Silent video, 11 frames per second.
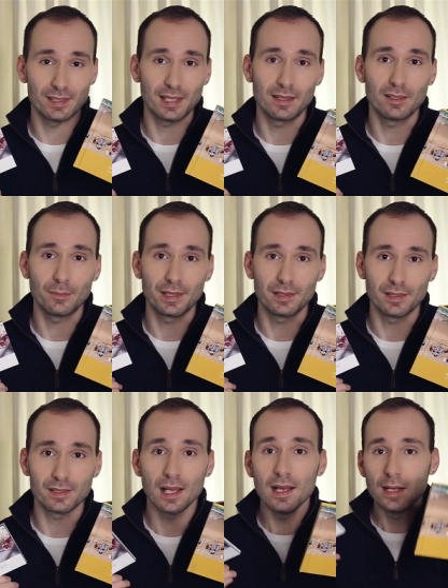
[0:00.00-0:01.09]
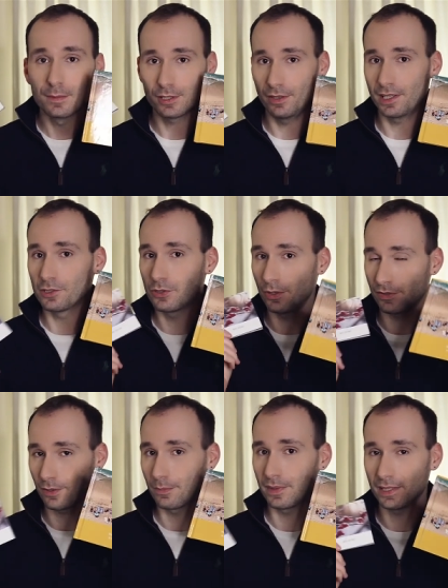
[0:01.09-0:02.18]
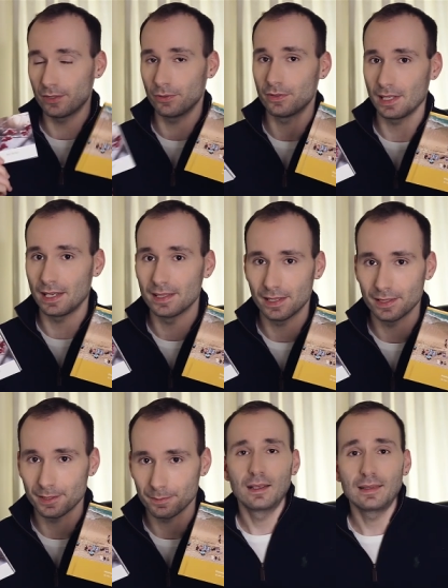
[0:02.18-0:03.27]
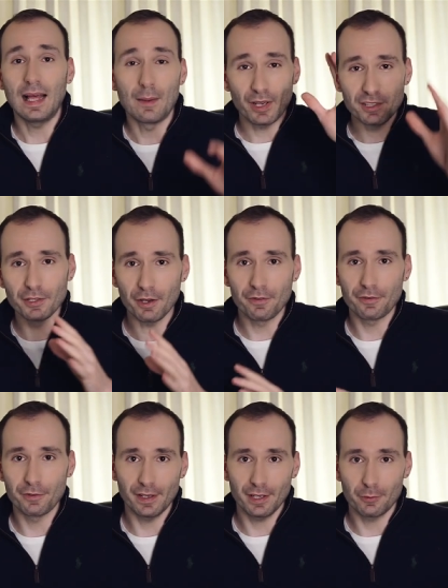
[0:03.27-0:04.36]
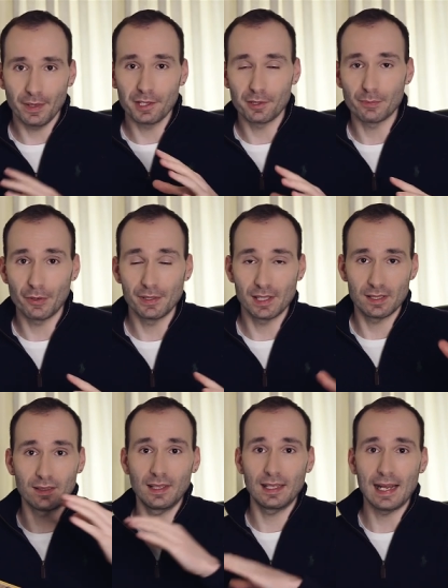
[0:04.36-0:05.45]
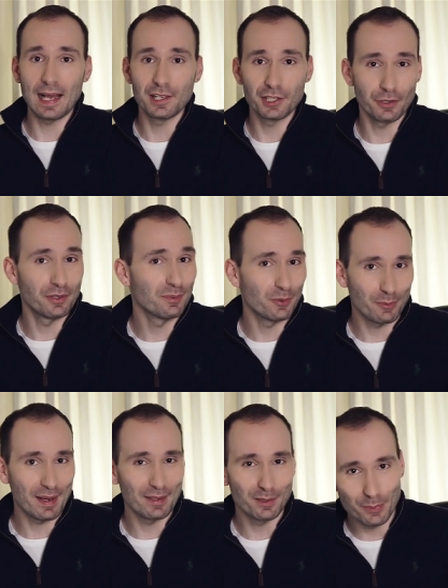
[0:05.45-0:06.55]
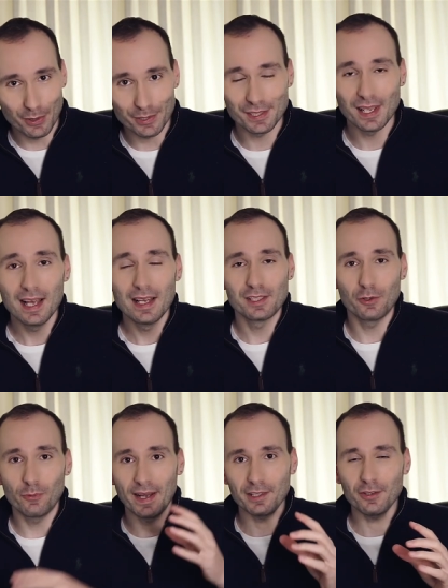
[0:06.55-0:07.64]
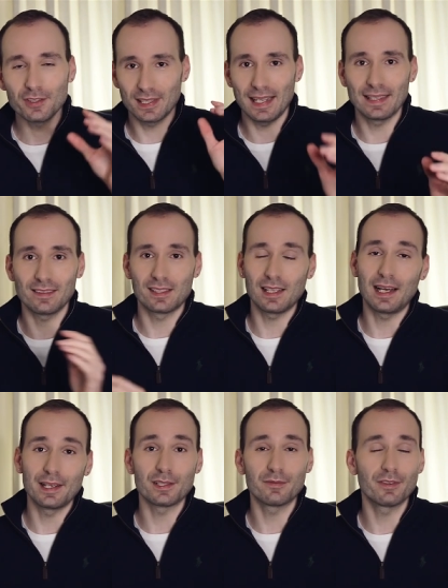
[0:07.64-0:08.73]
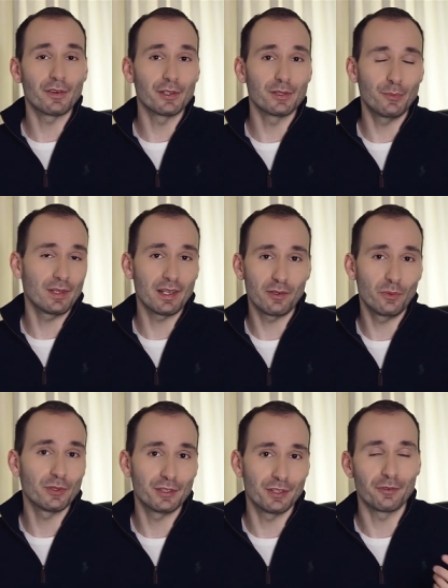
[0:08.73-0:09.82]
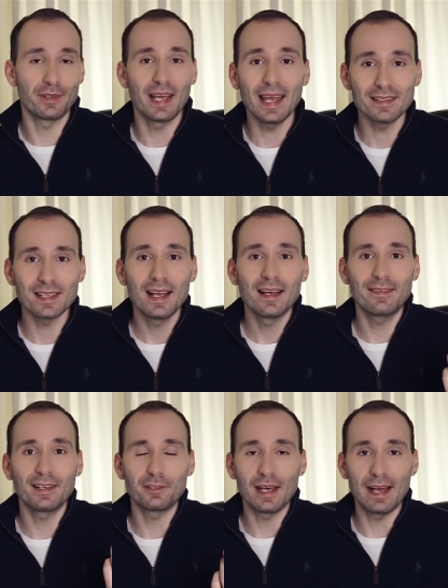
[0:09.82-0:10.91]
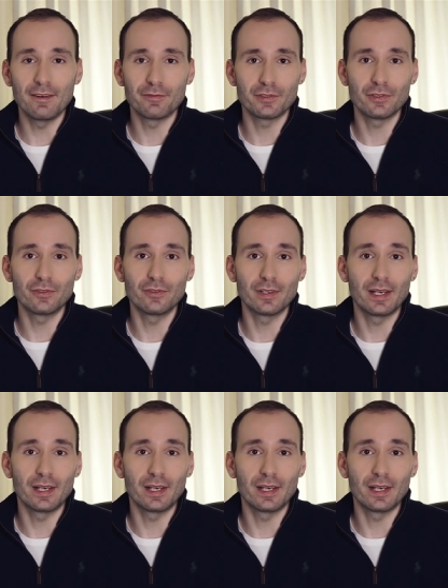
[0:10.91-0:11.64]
centimeters. So you can choose from these 2 sizes. Now I'm going to go through the creation process and then I show you more about the books. So when you select the size of the photo book that you want to create, then you have to